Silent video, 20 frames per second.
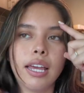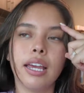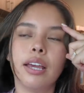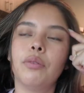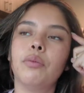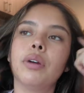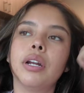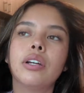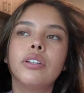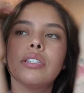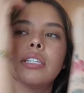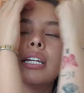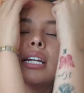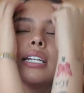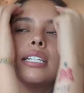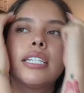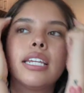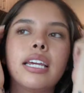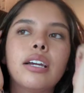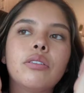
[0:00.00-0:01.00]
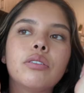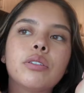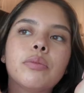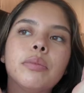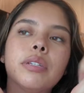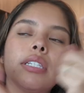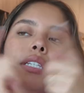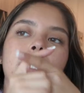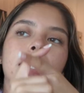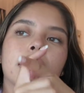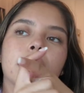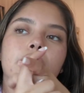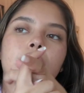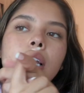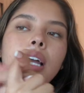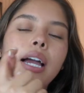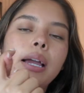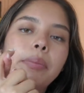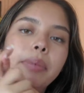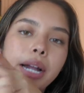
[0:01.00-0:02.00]
And what else did I say I was missing?
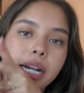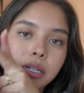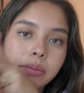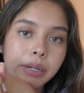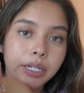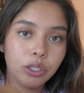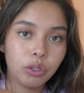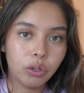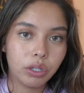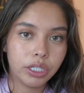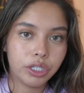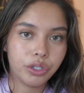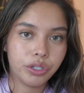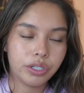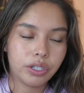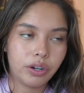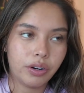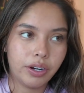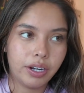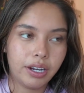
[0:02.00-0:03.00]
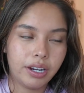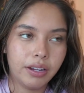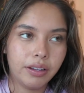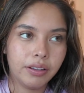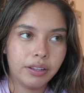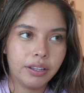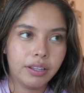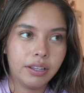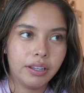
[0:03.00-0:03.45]
I packed my toiletries already.